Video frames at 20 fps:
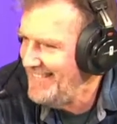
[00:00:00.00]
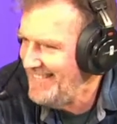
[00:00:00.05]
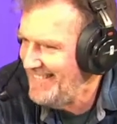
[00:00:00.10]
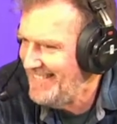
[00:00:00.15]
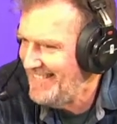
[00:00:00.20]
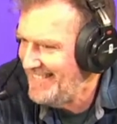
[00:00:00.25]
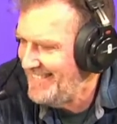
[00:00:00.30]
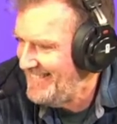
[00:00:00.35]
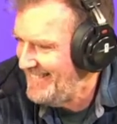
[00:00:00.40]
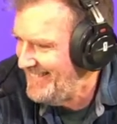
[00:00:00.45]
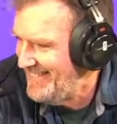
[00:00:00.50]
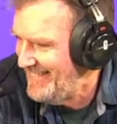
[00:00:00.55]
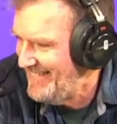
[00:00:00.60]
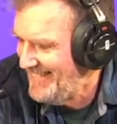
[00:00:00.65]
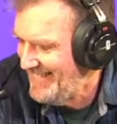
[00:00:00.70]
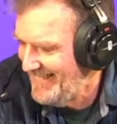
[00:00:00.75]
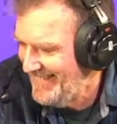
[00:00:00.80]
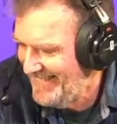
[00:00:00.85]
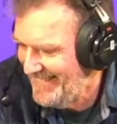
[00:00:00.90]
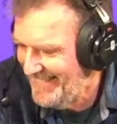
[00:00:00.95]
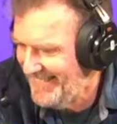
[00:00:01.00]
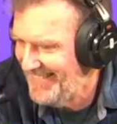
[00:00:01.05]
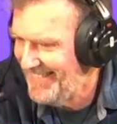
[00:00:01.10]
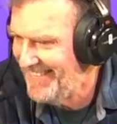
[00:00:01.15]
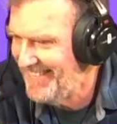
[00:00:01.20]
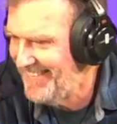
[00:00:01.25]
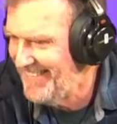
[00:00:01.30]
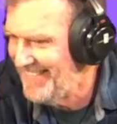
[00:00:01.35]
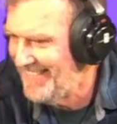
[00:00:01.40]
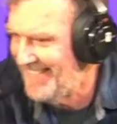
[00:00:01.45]

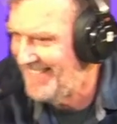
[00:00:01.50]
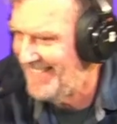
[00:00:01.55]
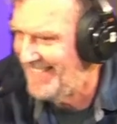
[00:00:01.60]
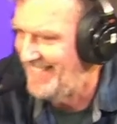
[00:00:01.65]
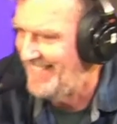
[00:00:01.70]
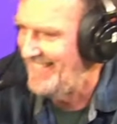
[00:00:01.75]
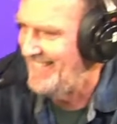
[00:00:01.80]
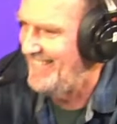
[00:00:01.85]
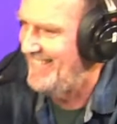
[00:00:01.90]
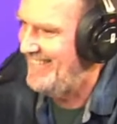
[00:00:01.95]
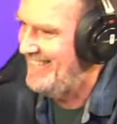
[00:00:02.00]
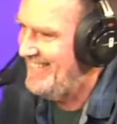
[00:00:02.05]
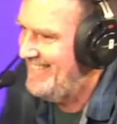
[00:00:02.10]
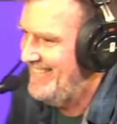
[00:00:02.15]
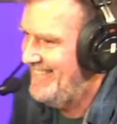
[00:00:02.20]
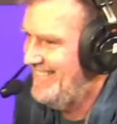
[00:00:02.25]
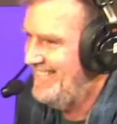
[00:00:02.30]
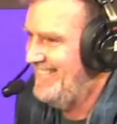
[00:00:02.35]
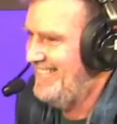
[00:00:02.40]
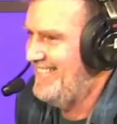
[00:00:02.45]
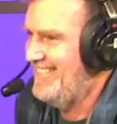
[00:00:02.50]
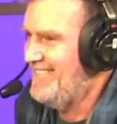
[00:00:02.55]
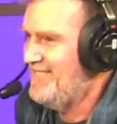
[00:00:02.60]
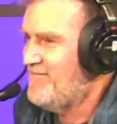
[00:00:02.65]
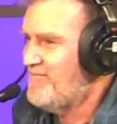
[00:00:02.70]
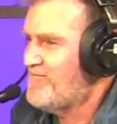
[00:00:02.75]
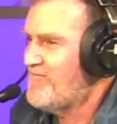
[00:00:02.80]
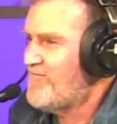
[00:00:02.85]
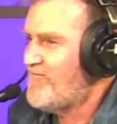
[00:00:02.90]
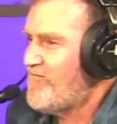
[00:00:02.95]

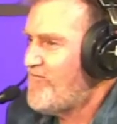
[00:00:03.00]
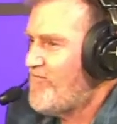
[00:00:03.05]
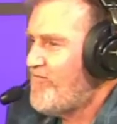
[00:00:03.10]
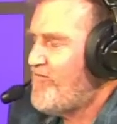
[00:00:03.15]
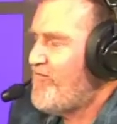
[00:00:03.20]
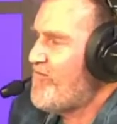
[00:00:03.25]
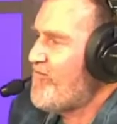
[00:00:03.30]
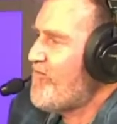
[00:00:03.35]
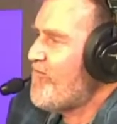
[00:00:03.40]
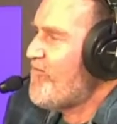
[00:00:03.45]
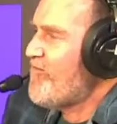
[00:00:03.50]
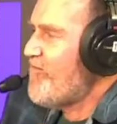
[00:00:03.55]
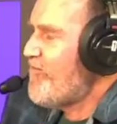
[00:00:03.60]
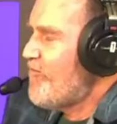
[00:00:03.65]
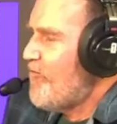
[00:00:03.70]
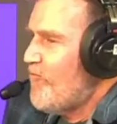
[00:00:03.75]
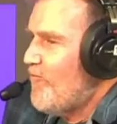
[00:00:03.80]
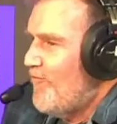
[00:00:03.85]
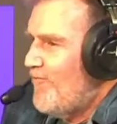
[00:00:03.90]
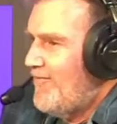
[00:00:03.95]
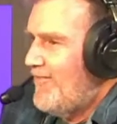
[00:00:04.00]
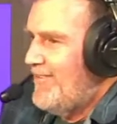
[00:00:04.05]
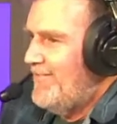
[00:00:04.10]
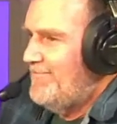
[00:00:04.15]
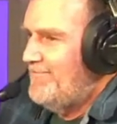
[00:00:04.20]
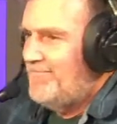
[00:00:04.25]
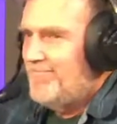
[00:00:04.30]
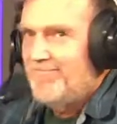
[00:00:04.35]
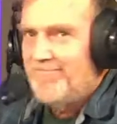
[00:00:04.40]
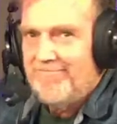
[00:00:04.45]

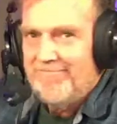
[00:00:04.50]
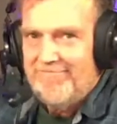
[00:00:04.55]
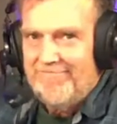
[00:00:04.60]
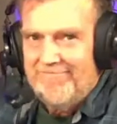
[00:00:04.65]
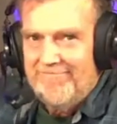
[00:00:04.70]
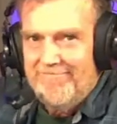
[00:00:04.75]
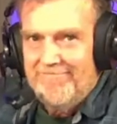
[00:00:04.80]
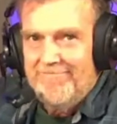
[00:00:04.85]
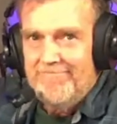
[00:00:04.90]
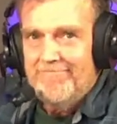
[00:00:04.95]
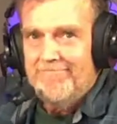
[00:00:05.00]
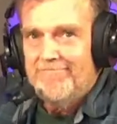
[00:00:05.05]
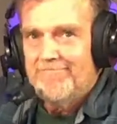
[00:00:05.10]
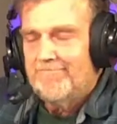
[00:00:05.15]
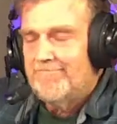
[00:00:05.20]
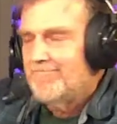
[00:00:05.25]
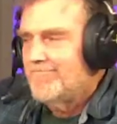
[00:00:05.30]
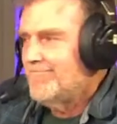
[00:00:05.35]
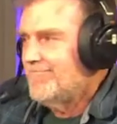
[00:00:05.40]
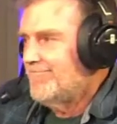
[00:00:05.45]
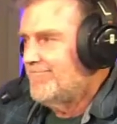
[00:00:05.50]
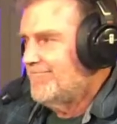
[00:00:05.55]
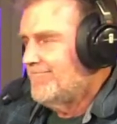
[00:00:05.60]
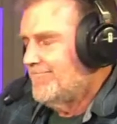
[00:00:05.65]
This person isn't speaking.